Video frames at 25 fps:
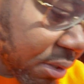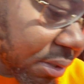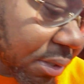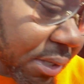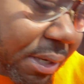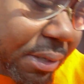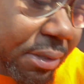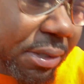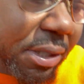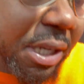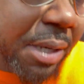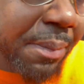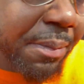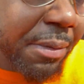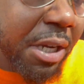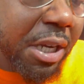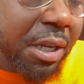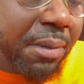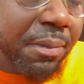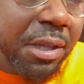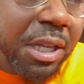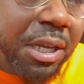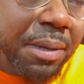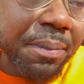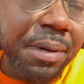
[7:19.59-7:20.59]
I was like, man,
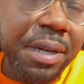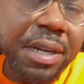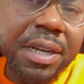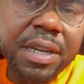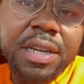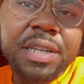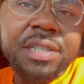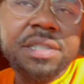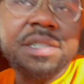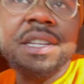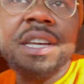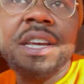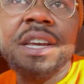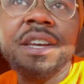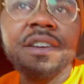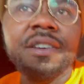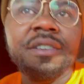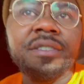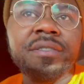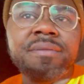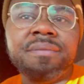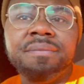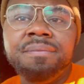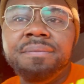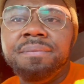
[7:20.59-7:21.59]
I'm going to lay my ass
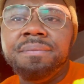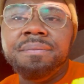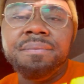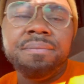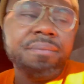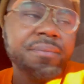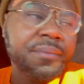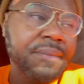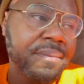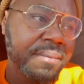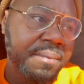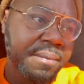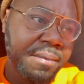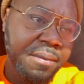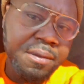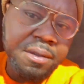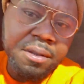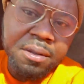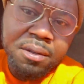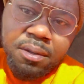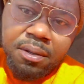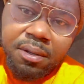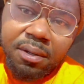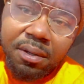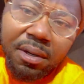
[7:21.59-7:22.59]
down.
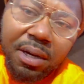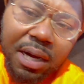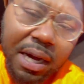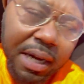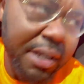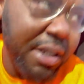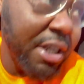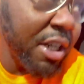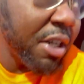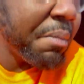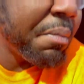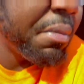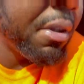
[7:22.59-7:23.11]
I couldn't